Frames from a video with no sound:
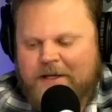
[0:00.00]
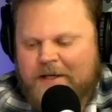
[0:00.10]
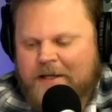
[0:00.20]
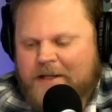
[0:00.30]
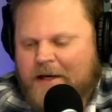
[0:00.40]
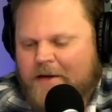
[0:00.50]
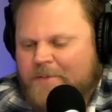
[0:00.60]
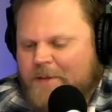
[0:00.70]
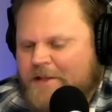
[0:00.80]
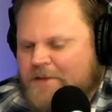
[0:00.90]
he now he
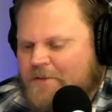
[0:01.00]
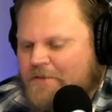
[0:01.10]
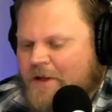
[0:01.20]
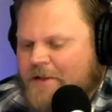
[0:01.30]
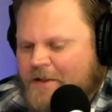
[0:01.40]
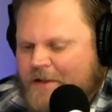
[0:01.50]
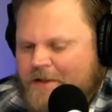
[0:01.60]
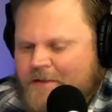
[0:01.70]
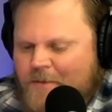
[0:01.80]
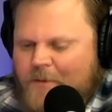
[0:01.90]
begins to reflect on
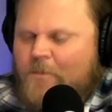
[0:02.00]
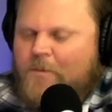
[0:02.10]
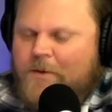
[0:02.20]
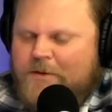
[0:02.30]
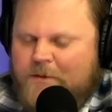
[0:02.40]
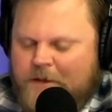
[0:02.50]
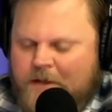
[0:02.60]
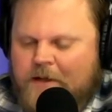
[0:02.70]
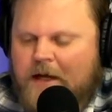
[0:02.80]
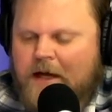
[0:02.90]
this, like what's going
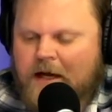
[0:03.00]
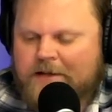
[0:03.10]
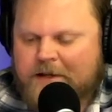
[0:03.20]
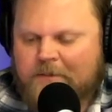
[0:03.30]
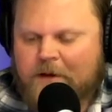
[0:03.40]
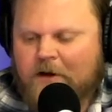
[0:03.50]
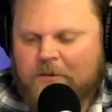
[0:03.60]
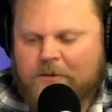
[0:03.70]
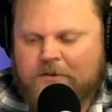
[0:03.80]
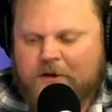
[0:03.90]
on. I said in my heart
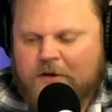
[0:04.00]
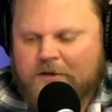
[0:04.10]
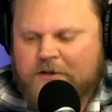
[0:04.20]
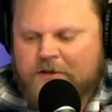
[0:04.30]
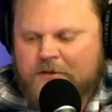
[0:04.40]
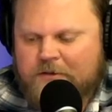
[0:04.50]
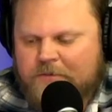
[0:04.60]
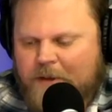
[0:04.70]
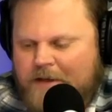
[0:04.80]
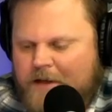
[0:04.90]
with regard to the children of
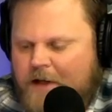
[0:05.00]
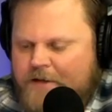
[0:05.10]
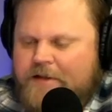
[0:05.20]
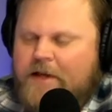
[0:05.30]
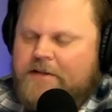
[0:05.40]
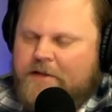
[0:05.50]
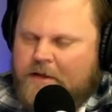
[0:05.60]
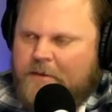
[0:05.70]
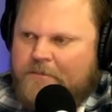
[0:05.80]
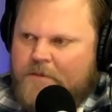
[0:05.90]
man that God is testing
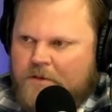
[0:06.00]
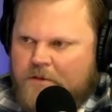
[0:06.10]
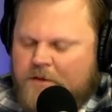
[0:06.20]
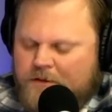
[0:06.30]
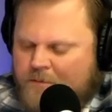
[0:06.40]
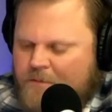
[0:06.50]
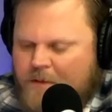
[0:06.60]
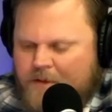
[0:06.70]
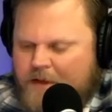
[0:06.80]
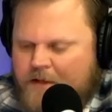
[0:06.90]
them. So there's some
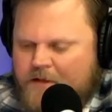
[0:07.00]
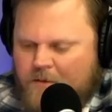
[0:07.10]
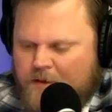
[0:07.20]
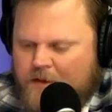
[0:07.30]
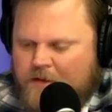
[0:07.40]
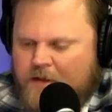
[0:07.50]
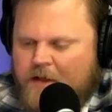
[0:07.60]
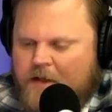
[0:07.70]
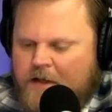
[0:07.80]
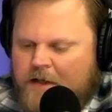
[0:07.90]
type of test going on,
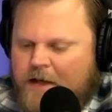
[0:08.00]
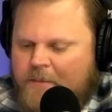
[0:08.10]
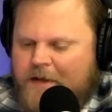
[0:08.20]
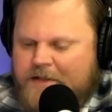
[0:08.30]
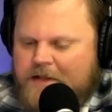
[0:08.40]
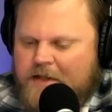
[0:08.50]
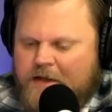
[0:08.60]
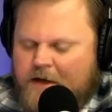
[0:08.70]
that they may see that they are